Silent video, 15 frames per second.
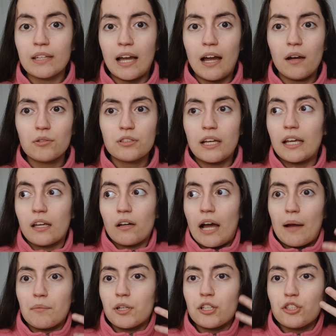I was like,
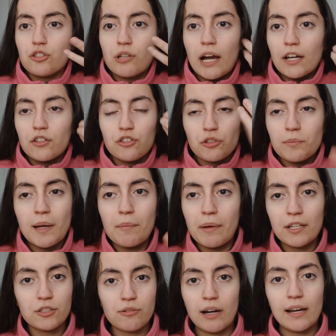I'm going to try to do my
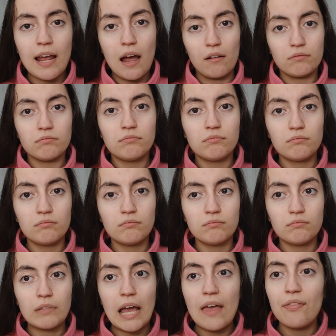best right now.
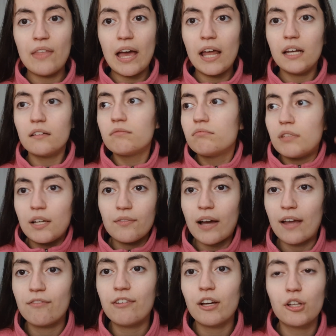And then if
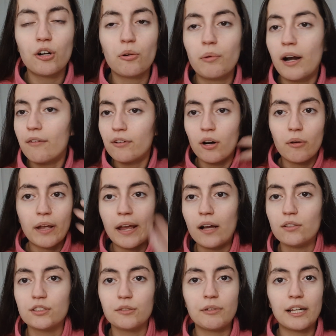I fail or whatever, okay,
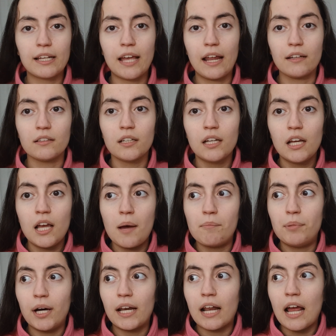I'll do it again.
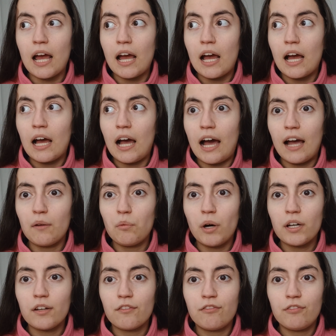But I
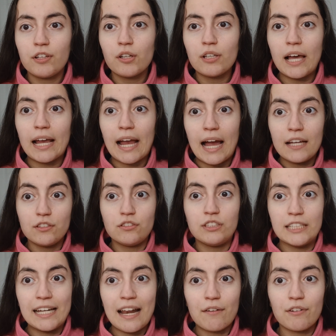want to feel like I
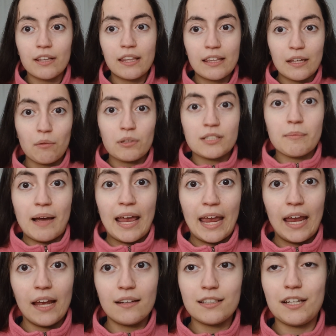did everything that was in my
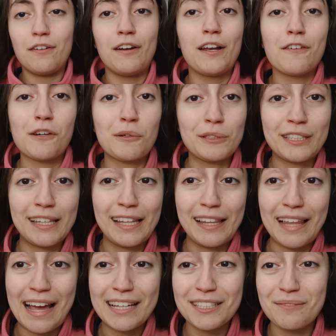hand, even if it was in the
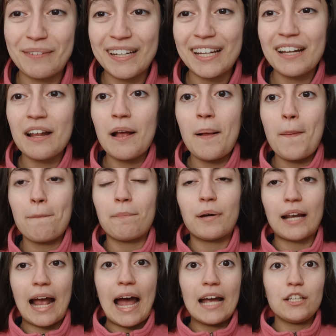last minute.
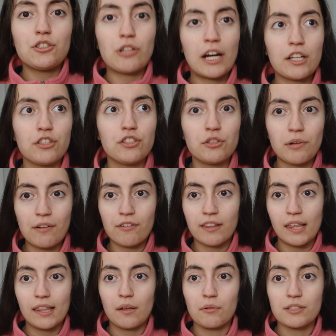But I try to do
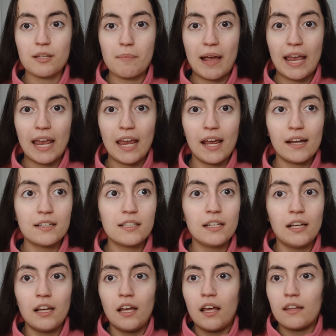everything that was in my hand
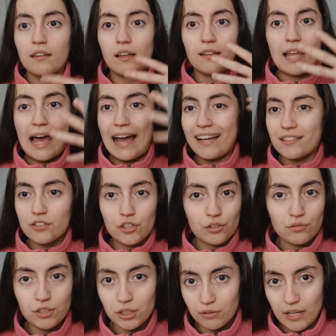the last
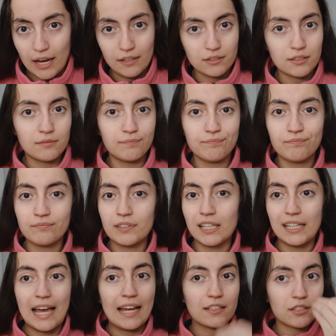2 days, the
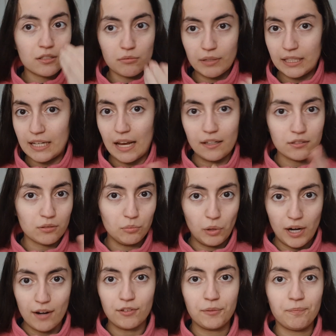last 3 days,
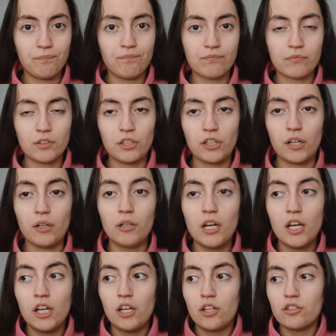whatever, you know?
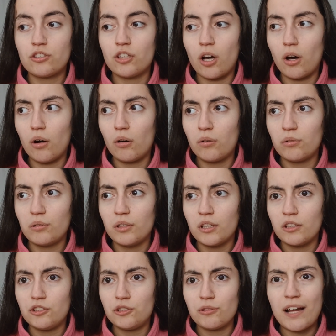So
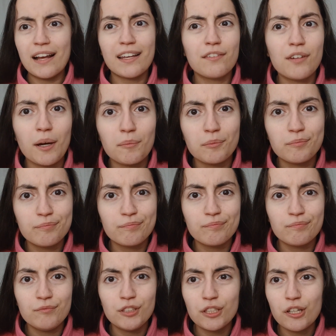do not give up.
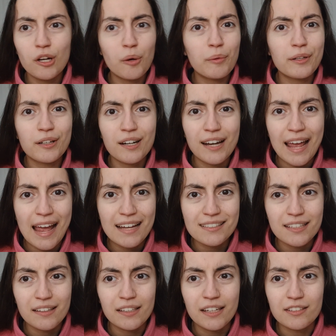You don't know what they're going to
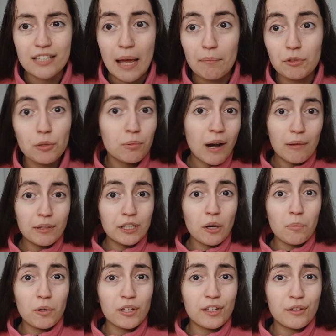ask in the exam. You probably
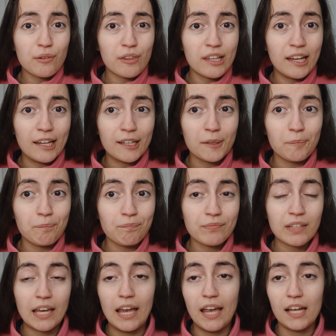know more than you think.
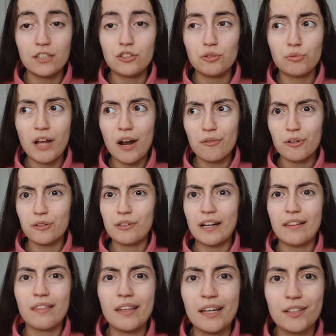And do not
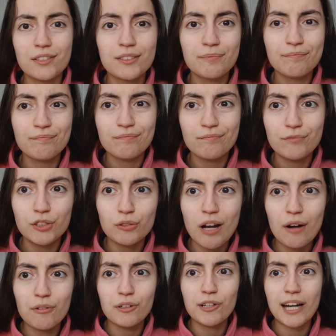regret things. Do
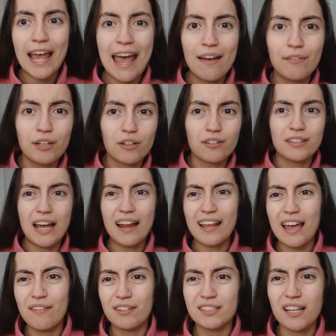not regret having or not
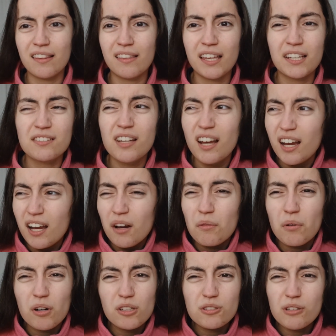having done things.
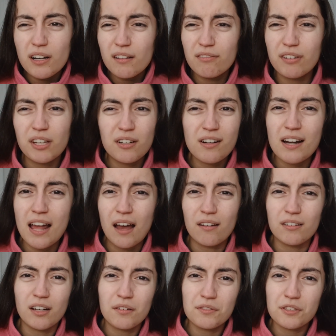We're all trying to figure it
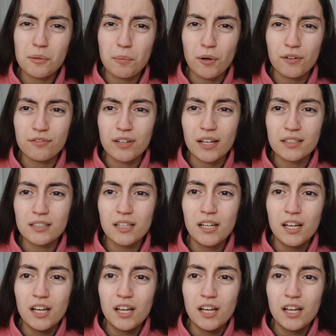out. None of us are perfect.